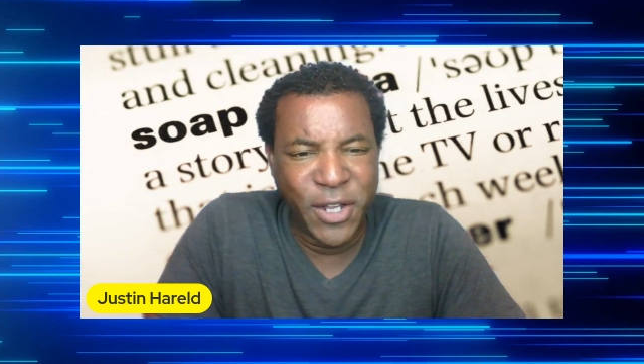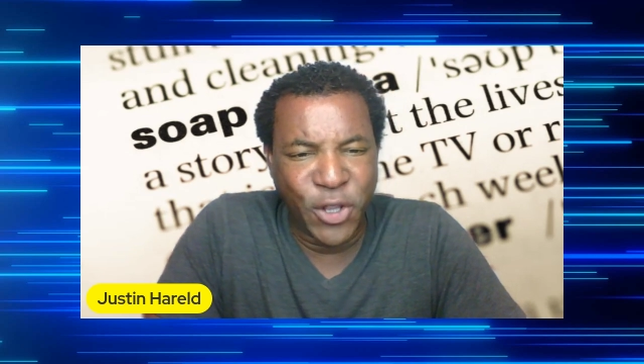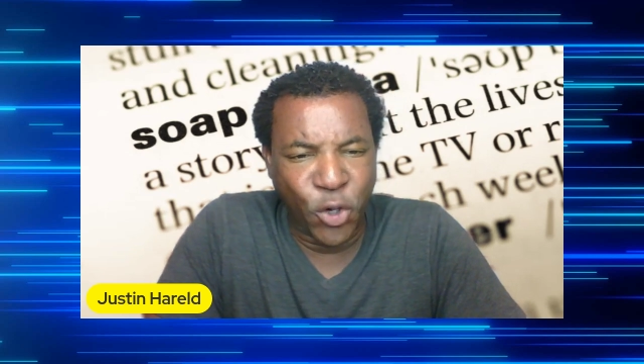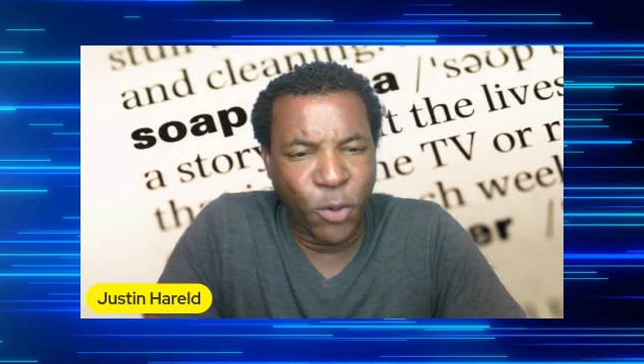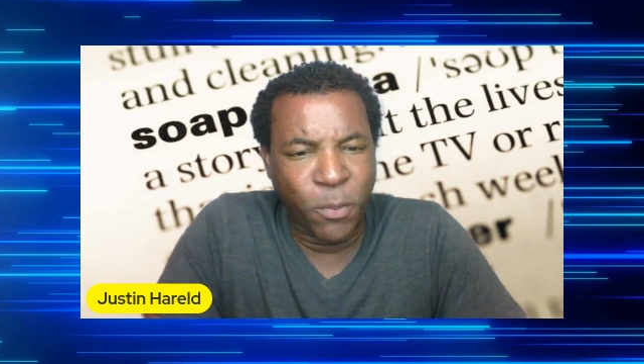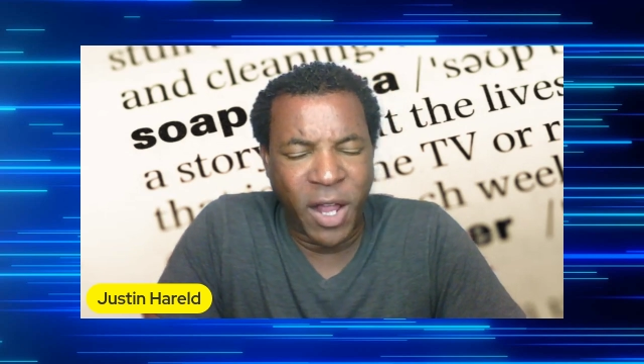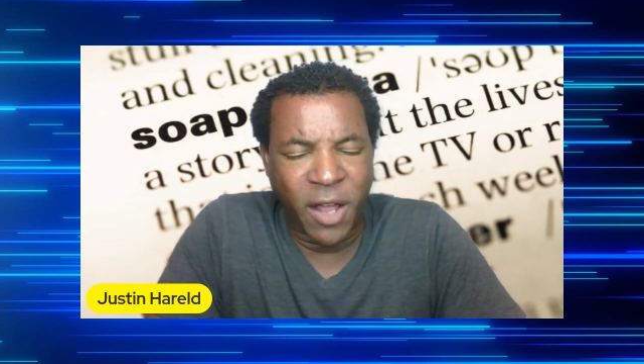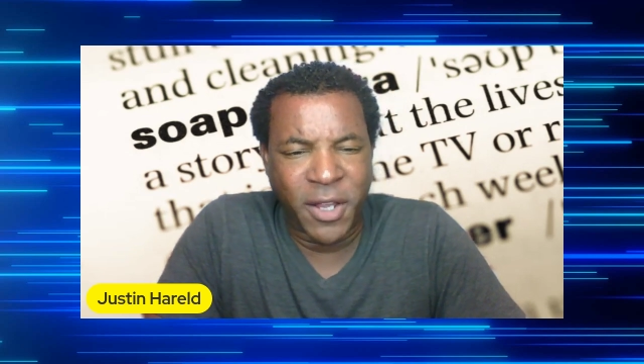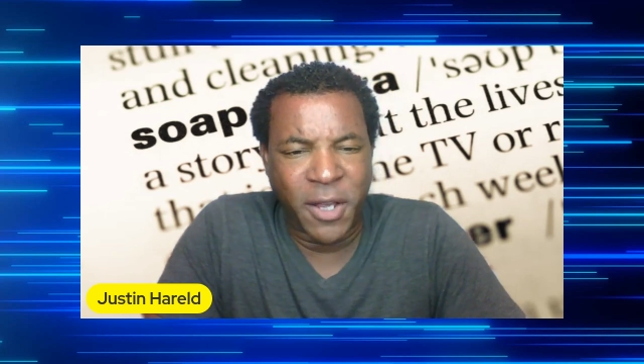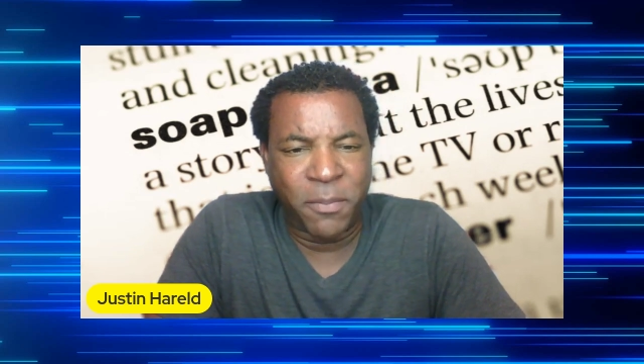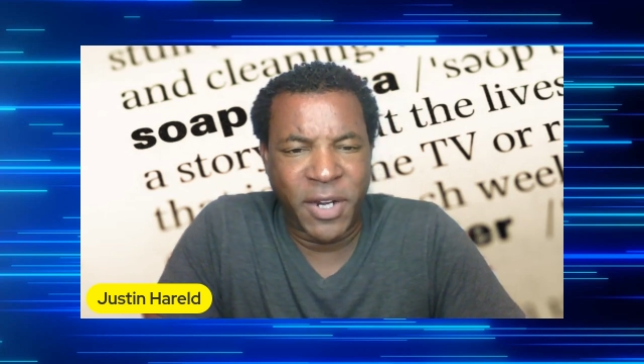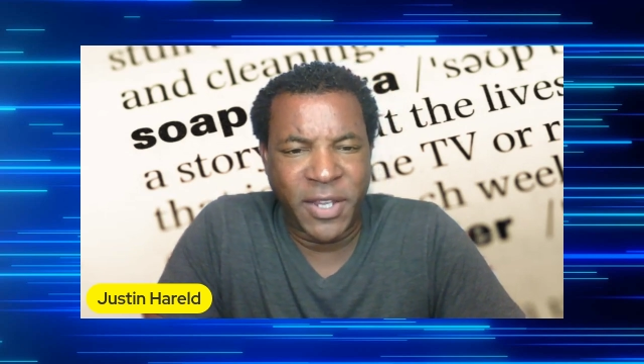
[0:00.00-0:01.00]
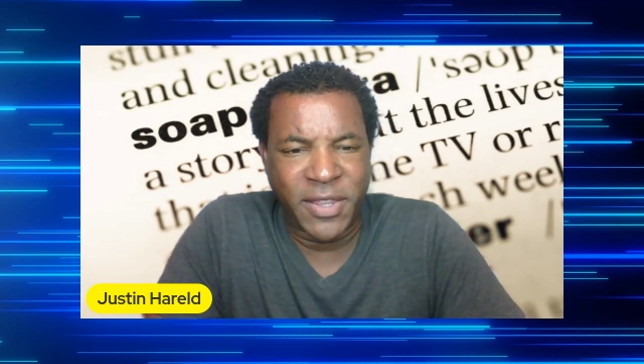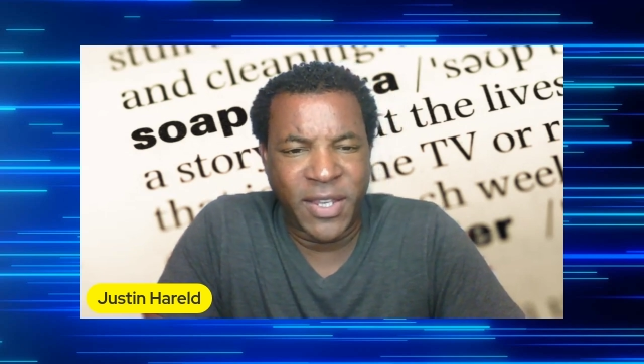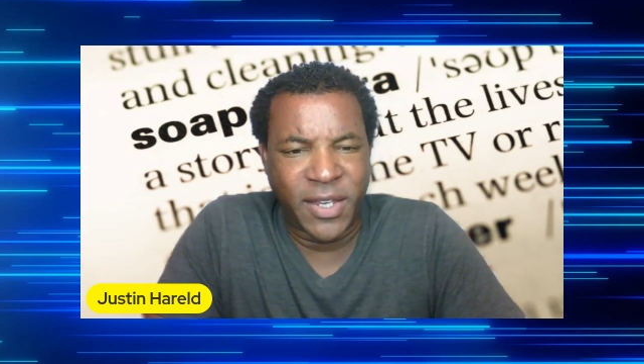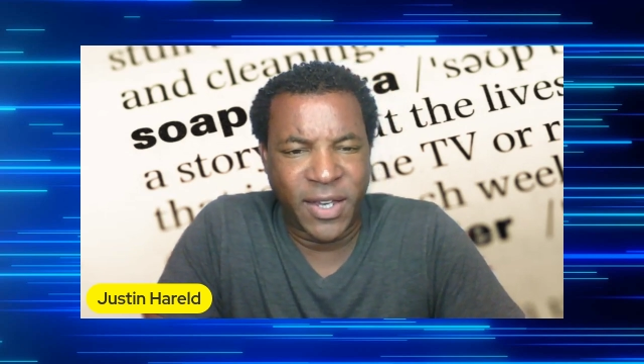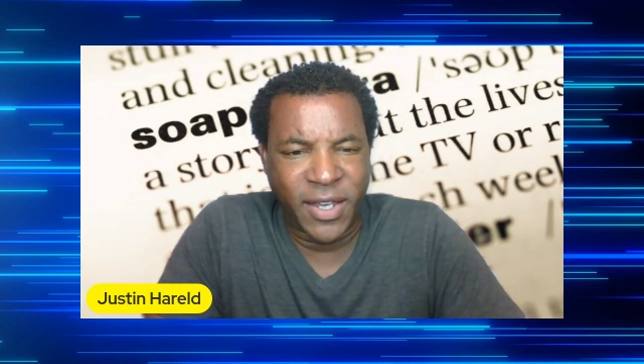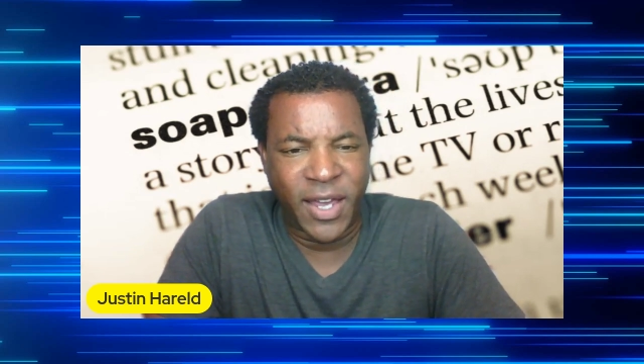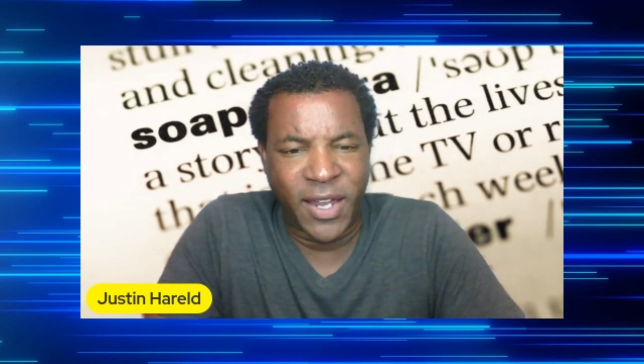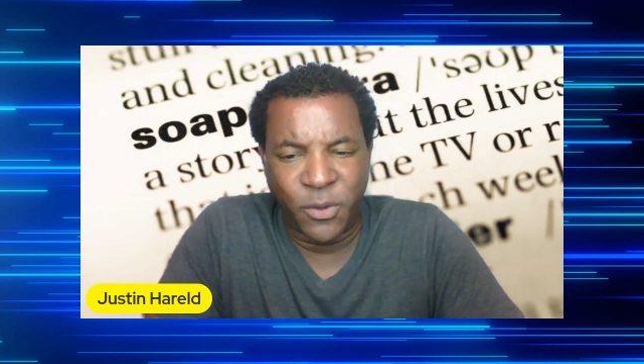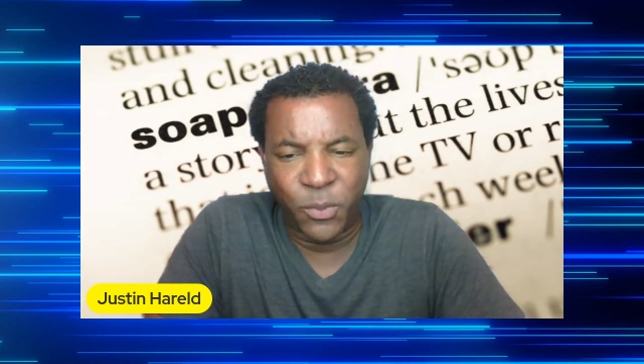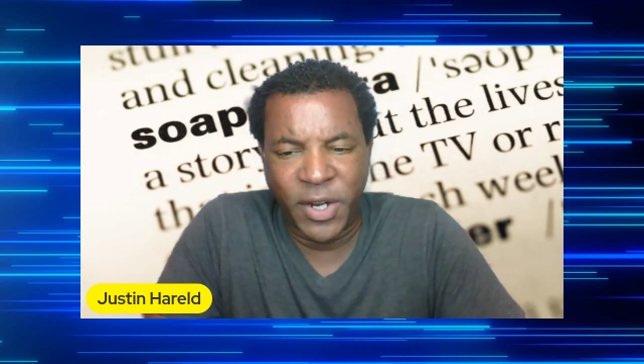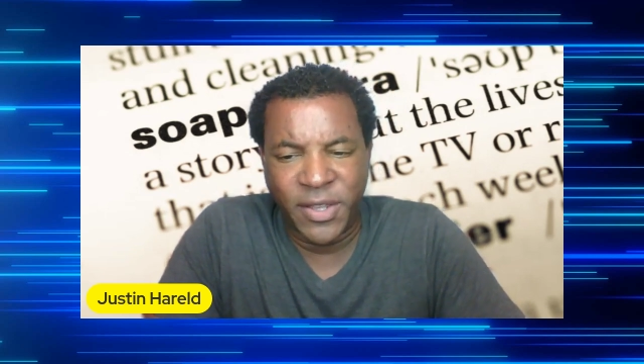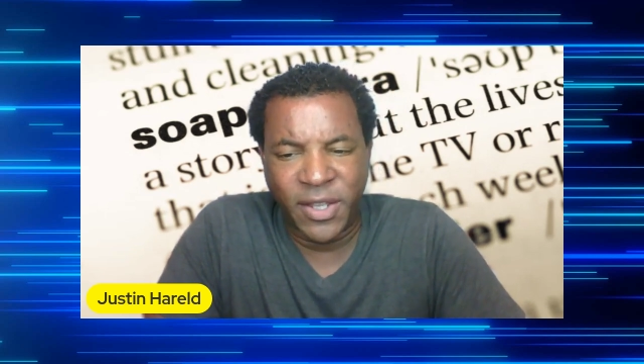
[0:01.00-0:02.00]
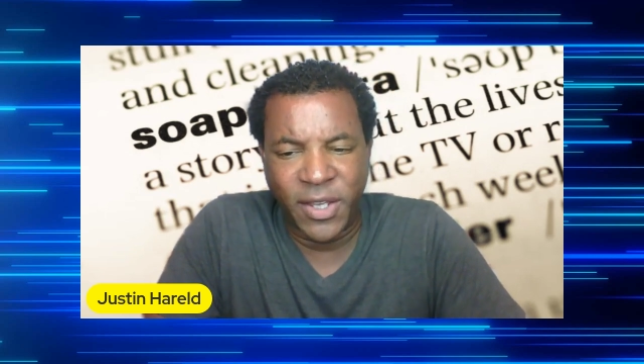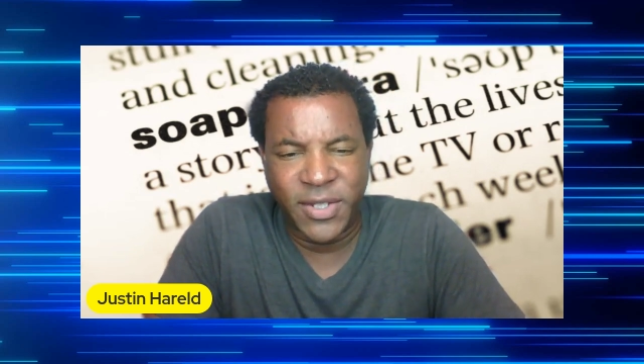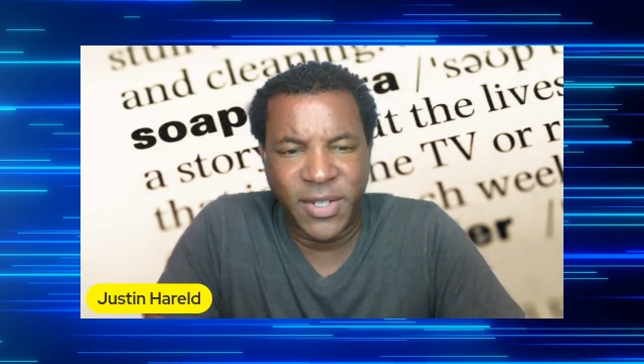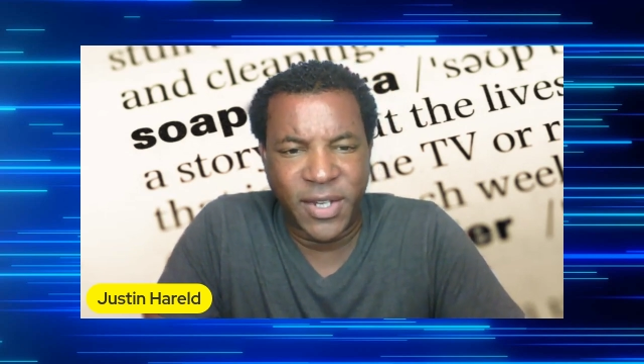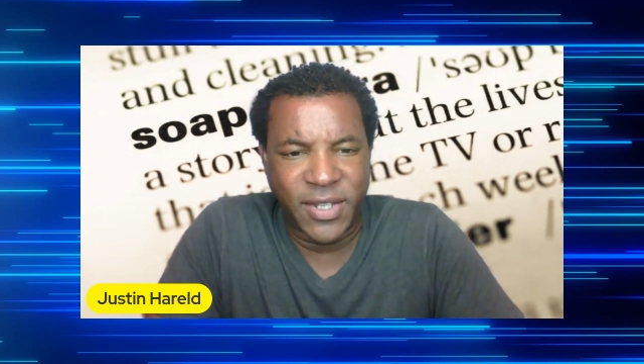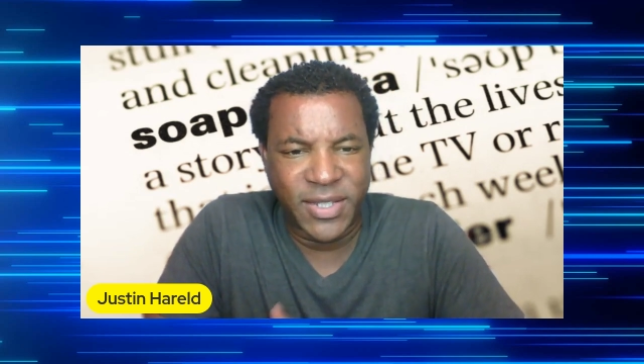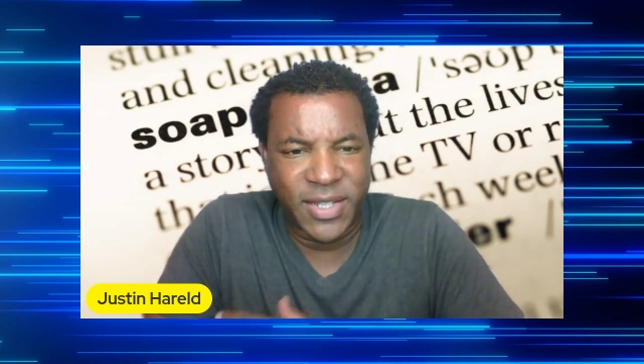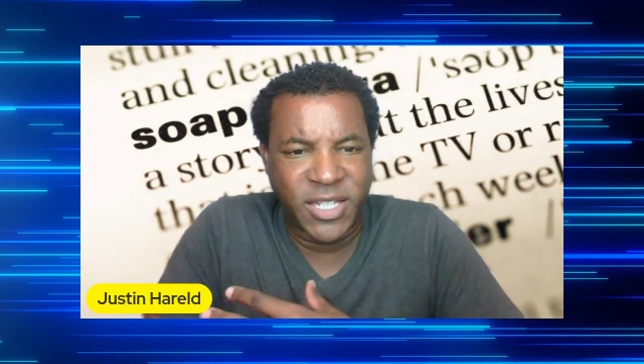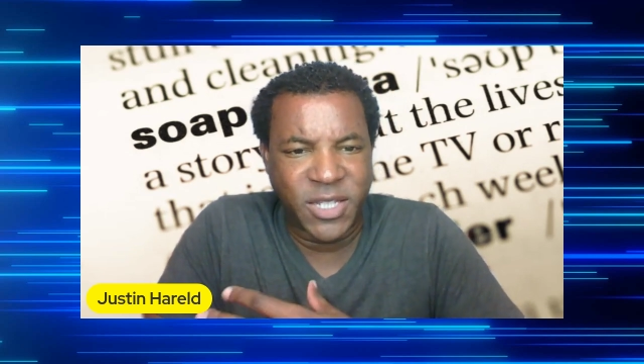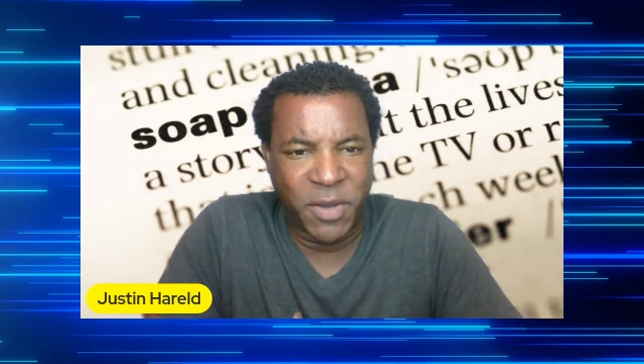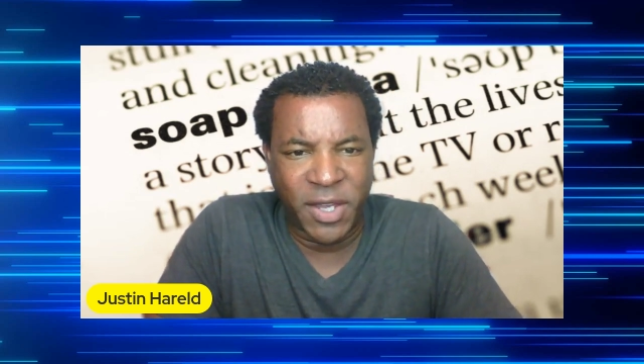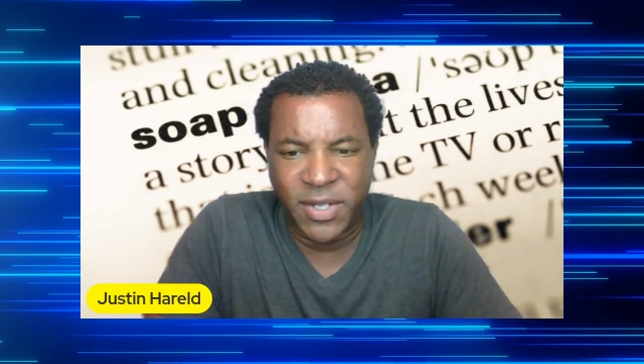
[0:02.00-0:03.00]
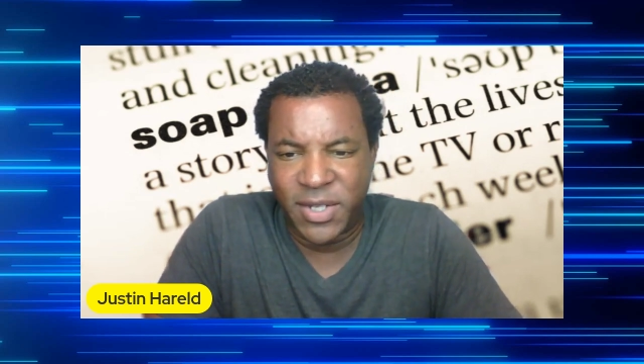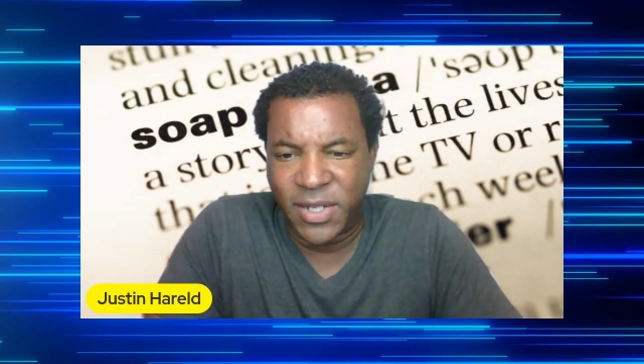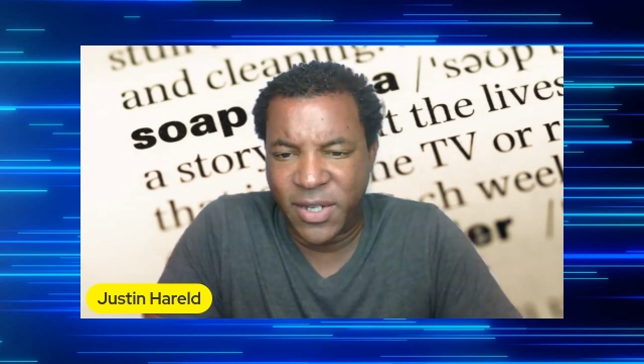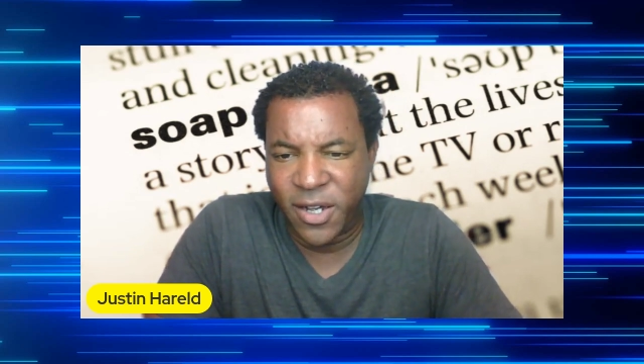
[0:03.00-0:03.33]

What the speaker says: little plot line, but I think again, what I think it did is expanded